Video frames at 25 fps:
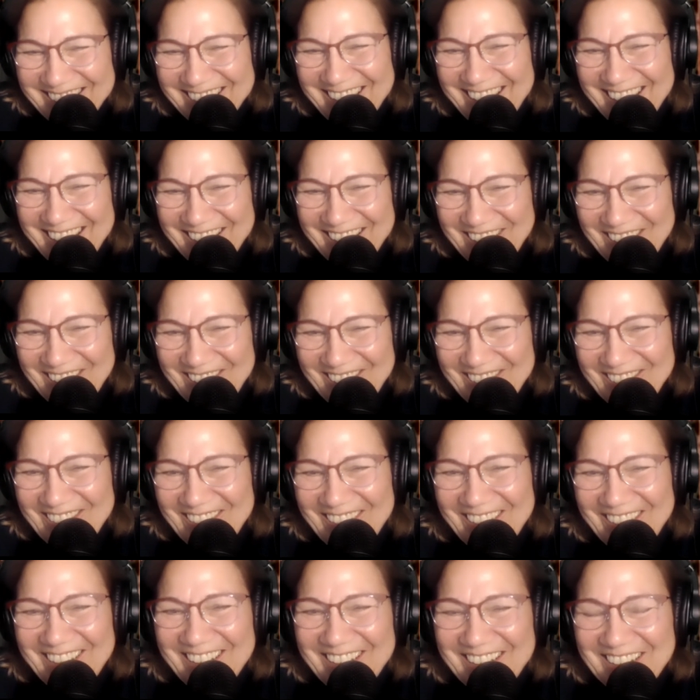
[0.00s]
Thank you,
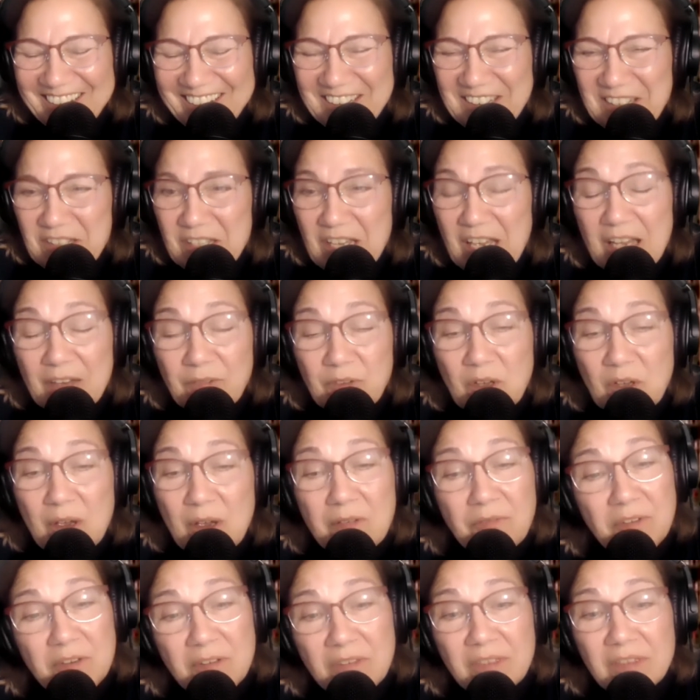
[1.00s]
Lisa. Have you
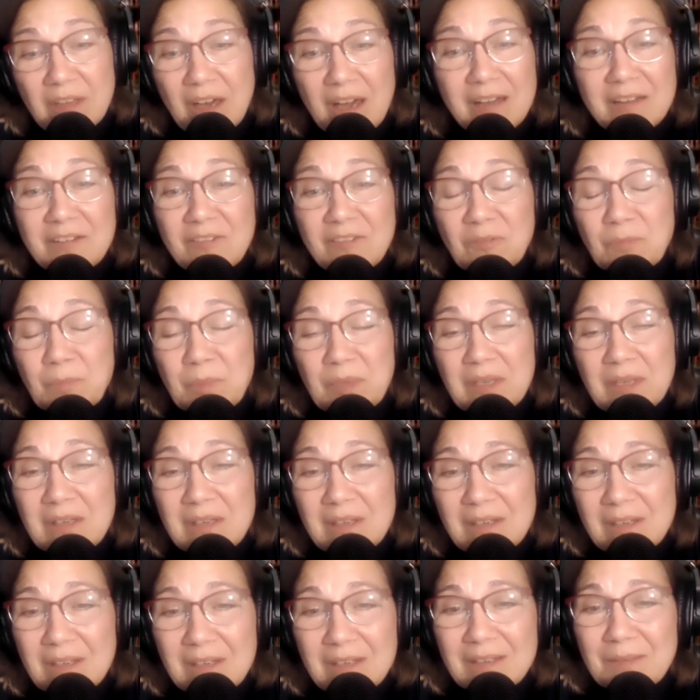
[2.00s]
ever thought of
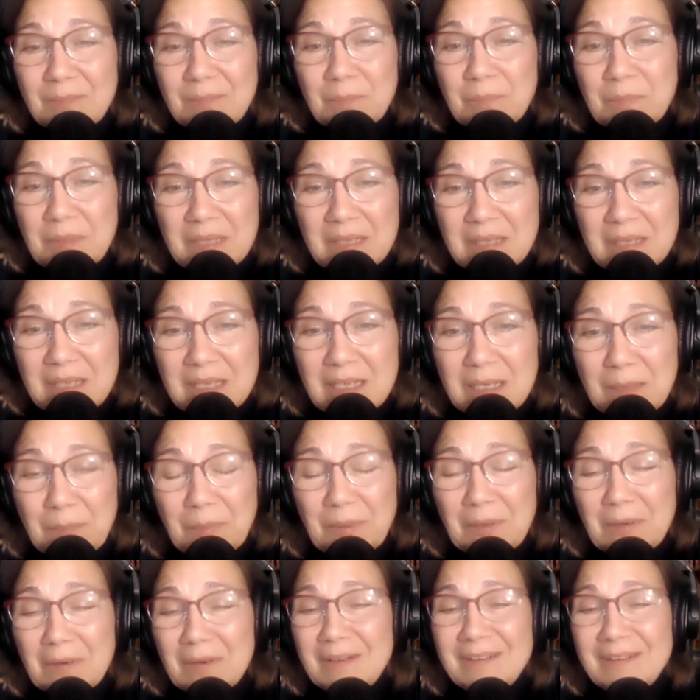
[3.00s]
being a
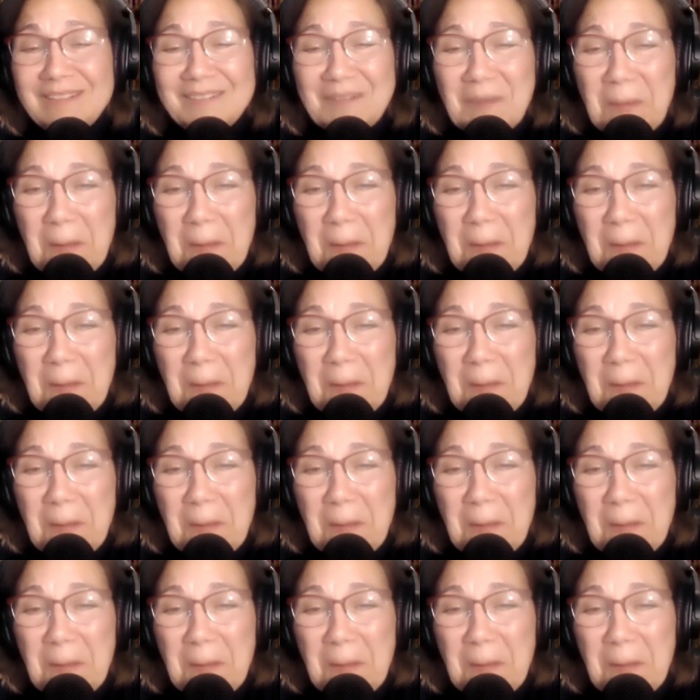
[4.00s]
beekeeper?